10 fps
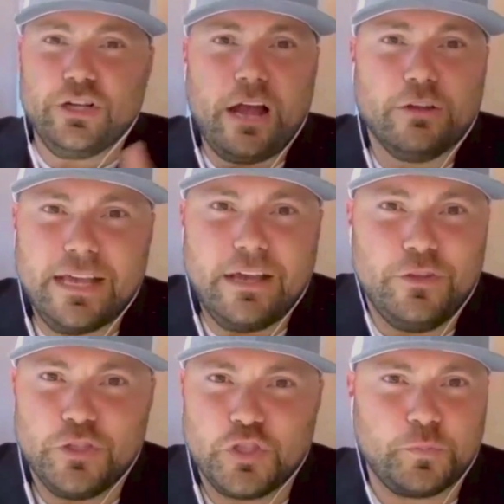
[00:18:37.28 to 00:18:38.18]
cleaning your
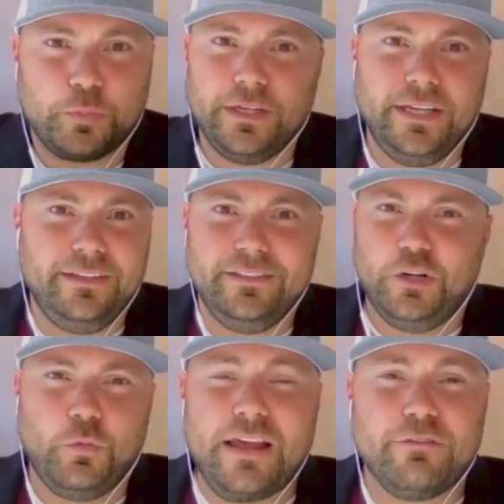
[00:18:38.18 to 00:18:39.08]
house out in the
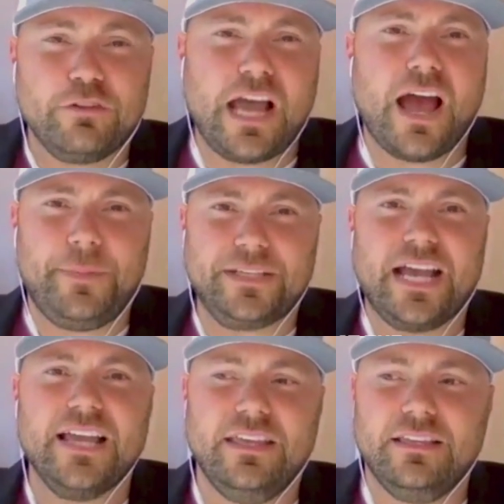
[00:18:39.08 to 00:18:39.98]
spring, whatever
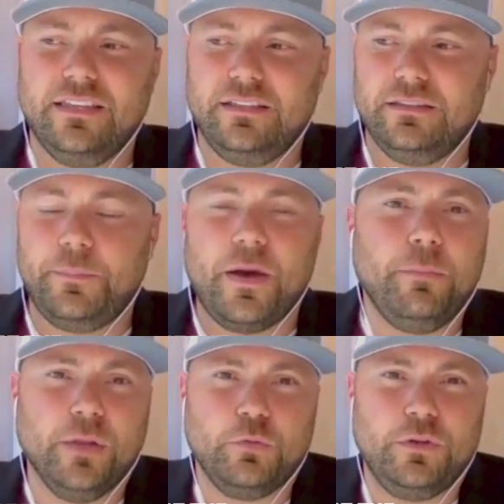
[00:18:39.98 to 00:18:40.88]
topics I think
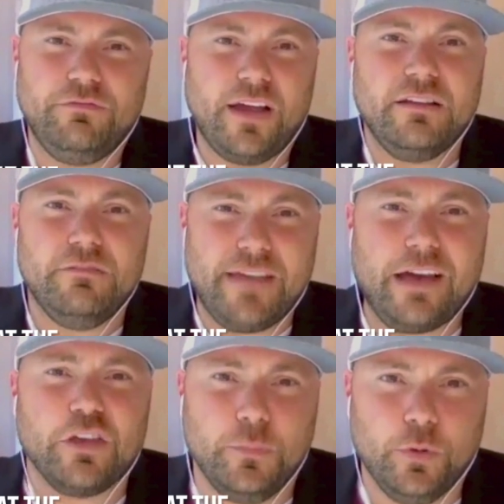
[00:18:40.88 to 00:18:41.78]
that the public would
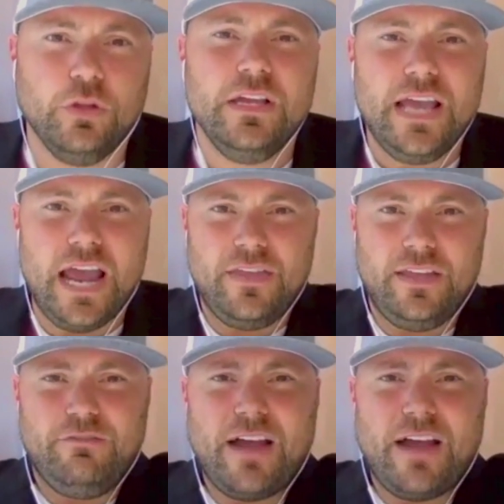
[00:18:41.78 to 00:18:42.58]
find valuable.